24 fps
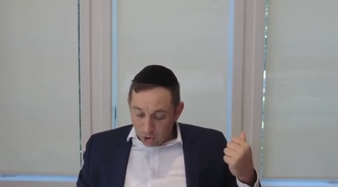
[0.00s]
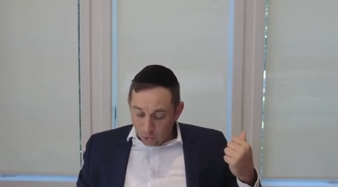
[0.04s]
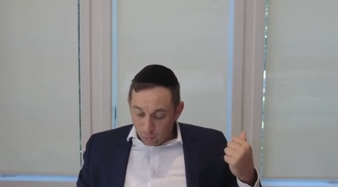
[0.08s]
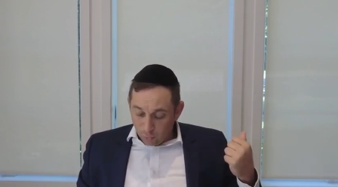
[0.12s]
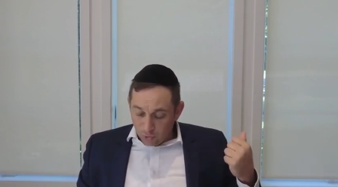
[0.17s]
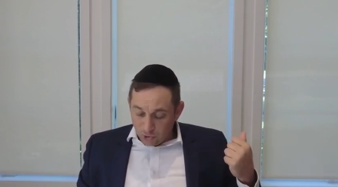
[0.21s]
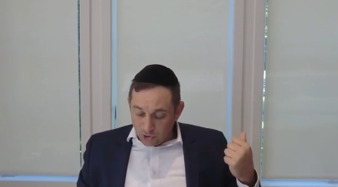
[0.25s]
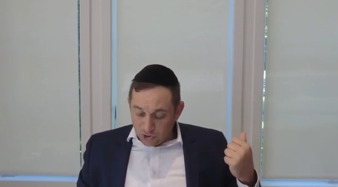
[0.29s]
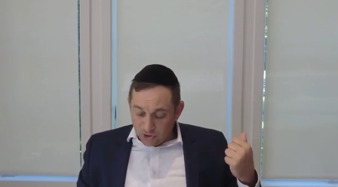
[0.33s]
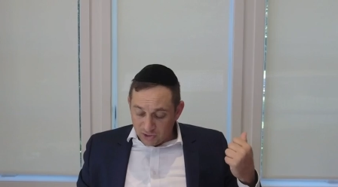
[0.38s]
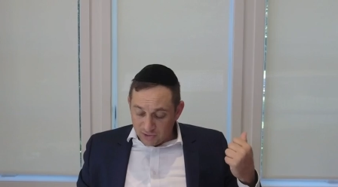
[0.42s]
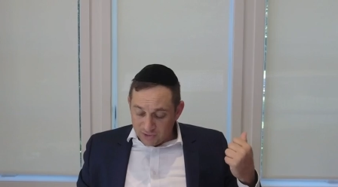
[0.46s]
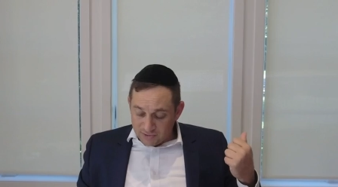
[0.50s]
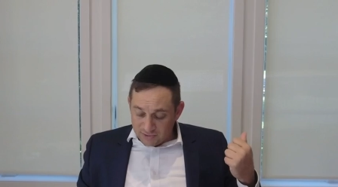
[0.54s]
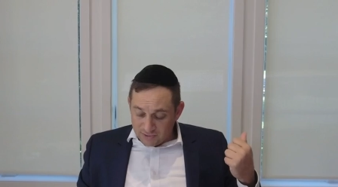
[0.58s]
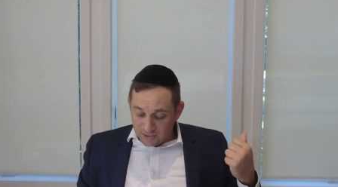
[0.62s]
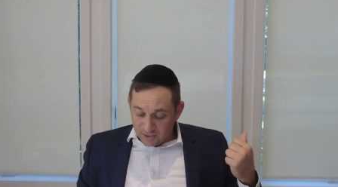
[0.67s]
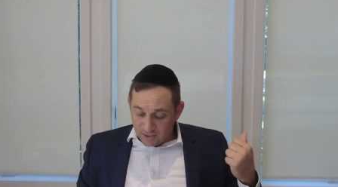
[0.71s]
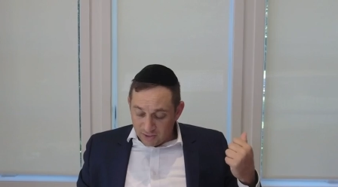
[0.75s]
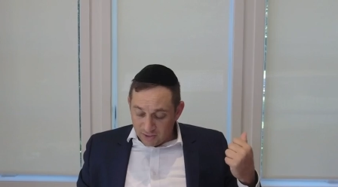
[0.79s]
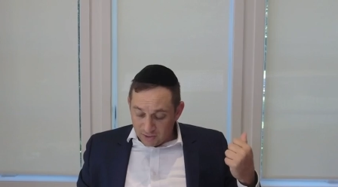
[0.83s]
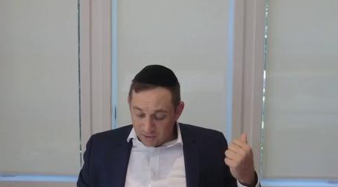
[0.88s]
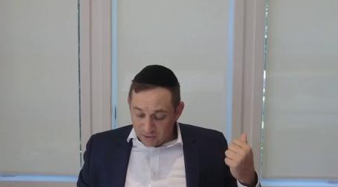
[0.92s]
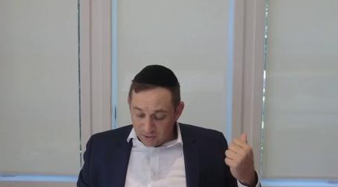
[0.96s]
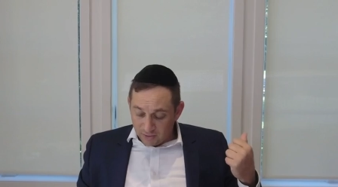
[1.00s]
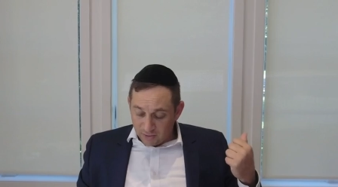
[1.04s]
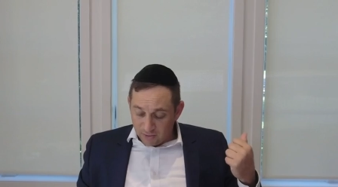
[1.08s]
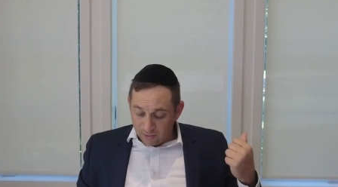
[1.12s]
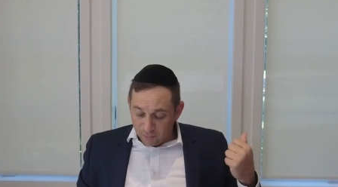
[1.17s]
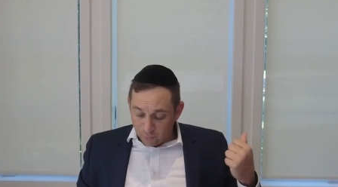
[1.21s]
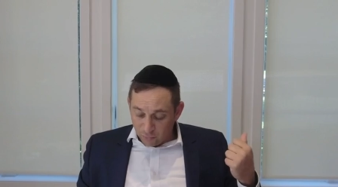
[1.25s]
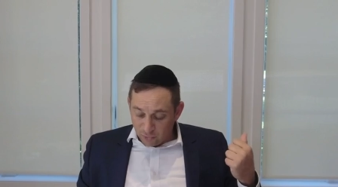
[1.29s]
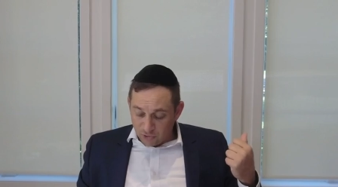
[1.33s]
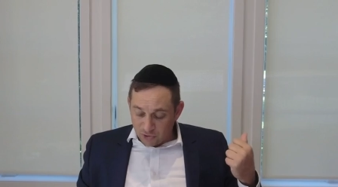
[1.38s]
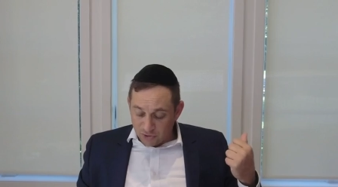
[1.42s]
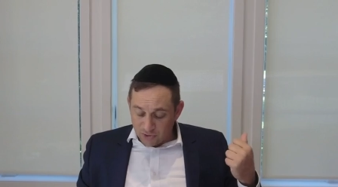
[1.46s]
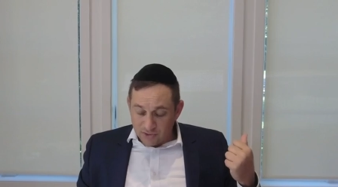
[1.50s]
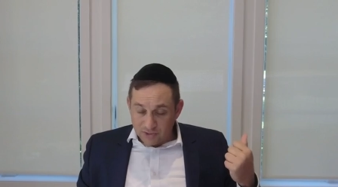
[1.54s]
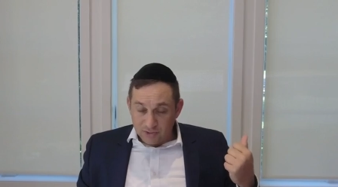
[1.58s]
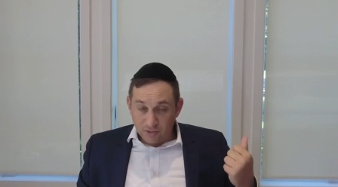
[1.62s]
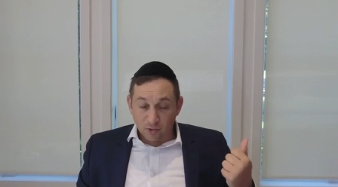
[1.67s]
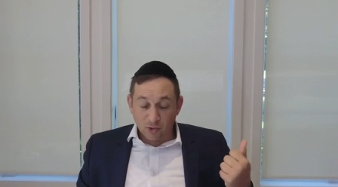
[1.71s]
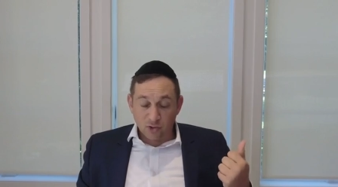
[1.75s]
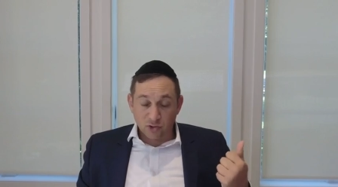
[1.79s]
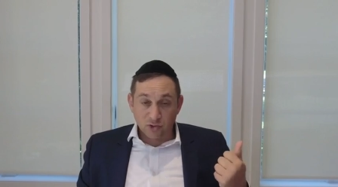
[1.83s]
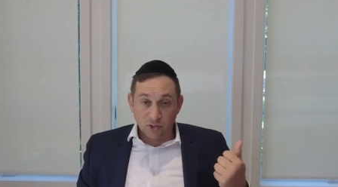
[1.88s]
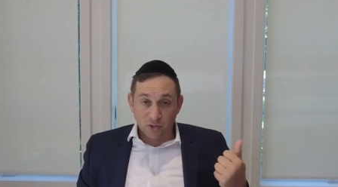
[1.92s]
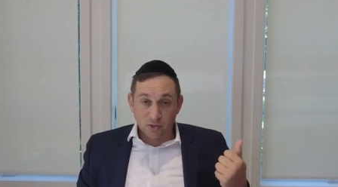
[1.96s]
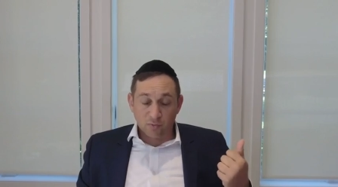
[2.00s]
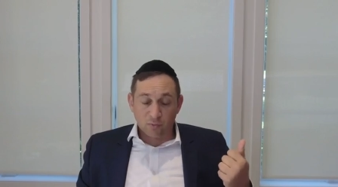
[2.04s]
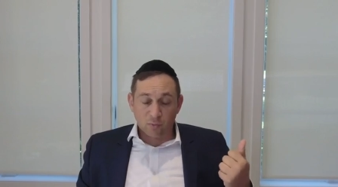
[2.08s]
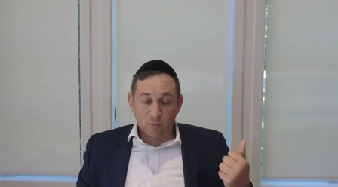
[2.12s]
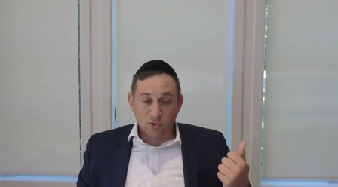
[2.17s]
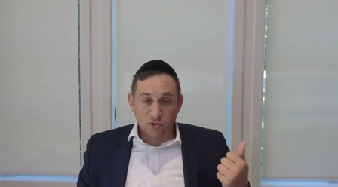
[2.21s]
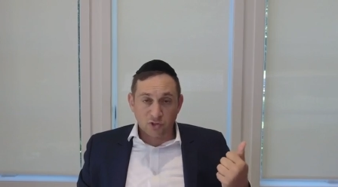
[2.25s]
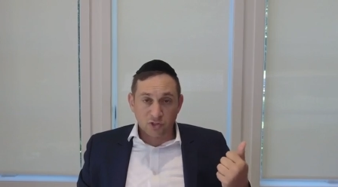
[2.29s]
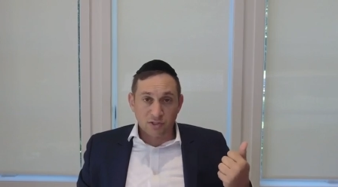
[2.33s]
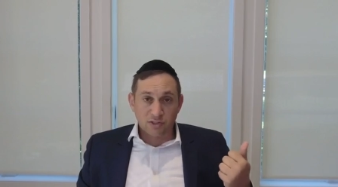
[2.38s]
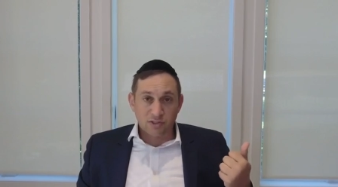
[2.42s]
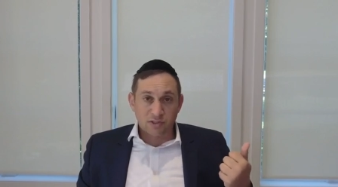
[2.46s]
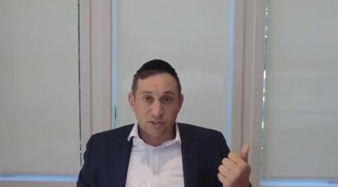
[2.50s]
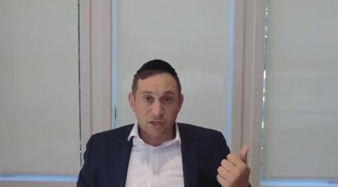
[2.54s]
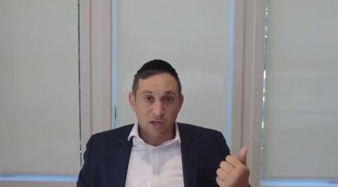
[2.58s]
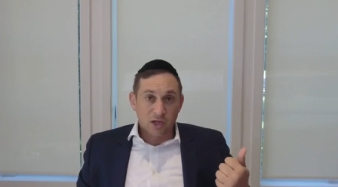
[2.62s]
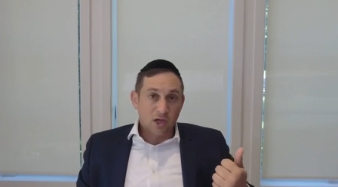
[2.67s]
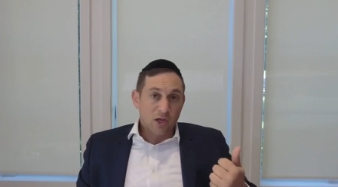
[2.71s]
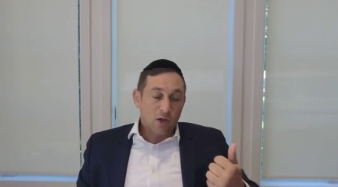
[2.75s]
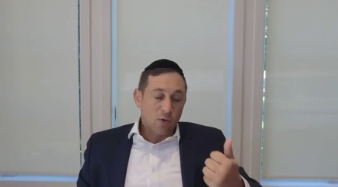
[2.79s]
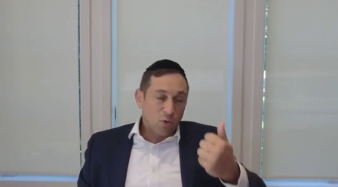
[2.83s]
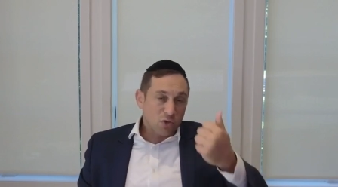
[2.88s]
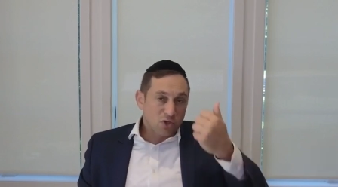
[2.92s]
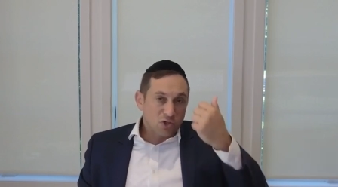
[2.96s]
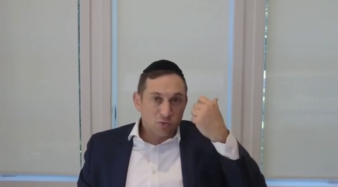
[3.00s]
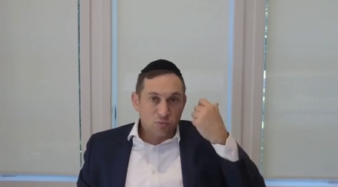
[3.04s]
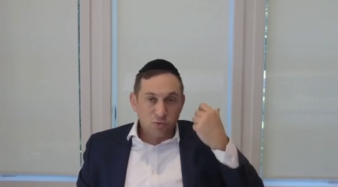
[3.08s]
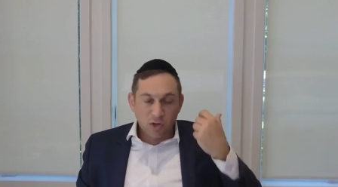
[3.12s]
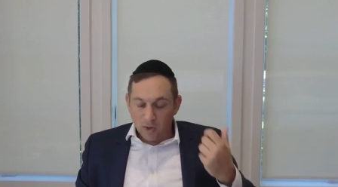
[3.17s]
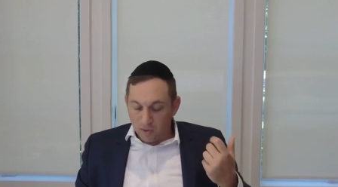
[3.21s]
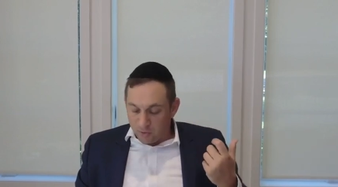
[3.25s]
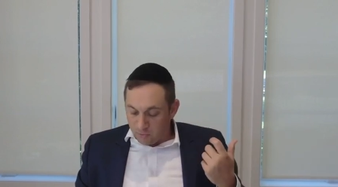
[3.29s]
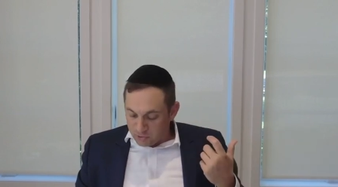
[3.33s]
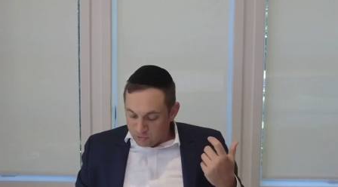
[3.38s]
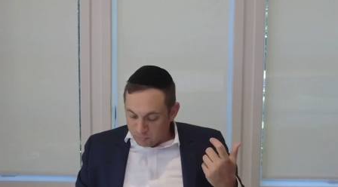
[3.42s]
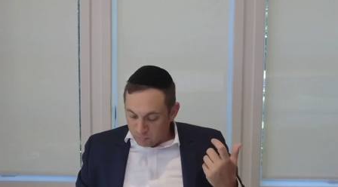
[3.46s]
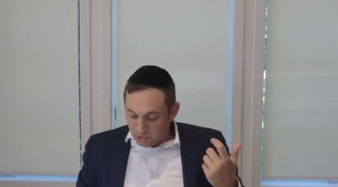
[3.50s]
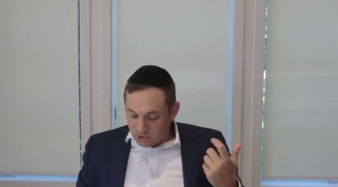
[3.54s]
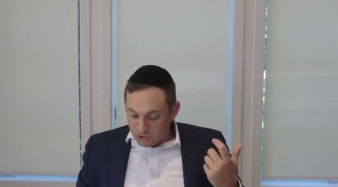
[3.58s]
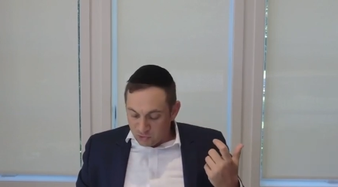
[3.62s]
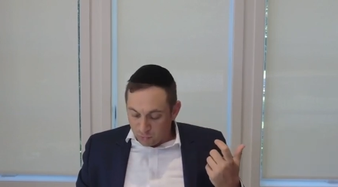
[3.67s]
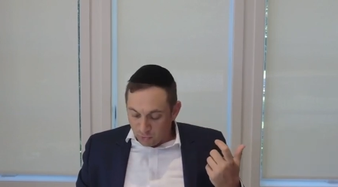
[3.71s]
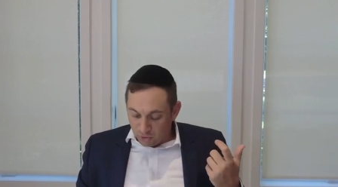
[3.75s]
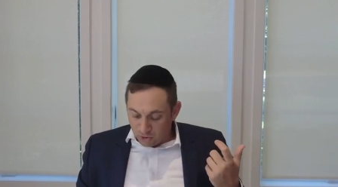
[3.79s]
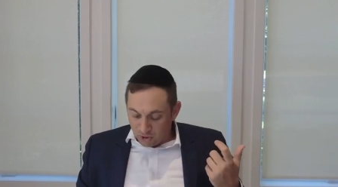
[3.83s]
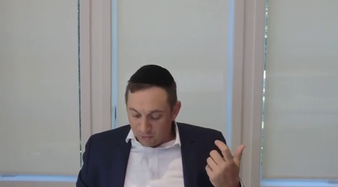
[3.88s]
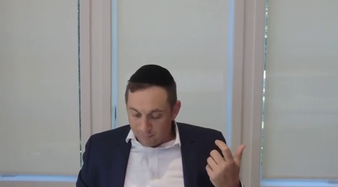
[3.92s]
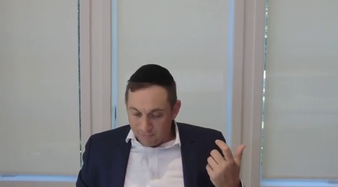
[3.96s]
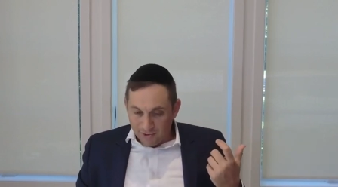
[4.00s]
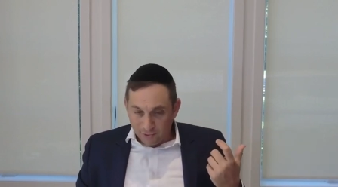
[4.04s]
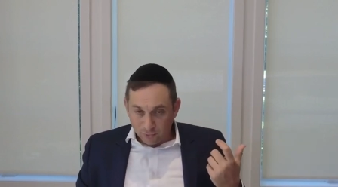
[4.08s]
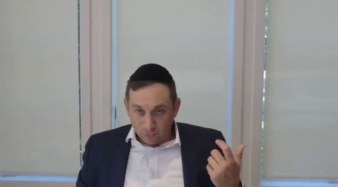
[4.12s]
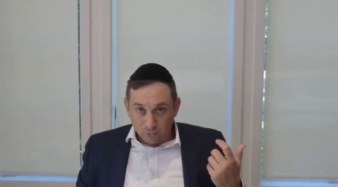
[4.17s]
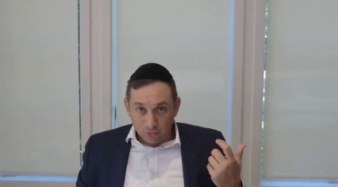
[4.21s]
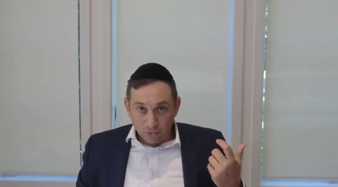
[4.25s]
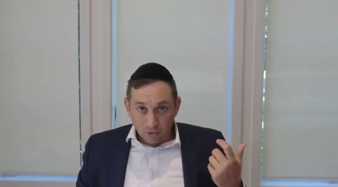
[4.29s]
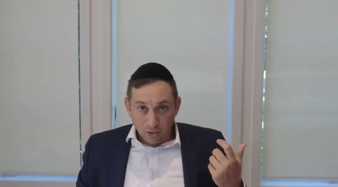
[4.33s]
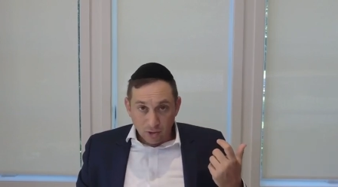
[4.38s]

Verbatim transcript: which is, uh, which is, which is, which is a much smaller amount.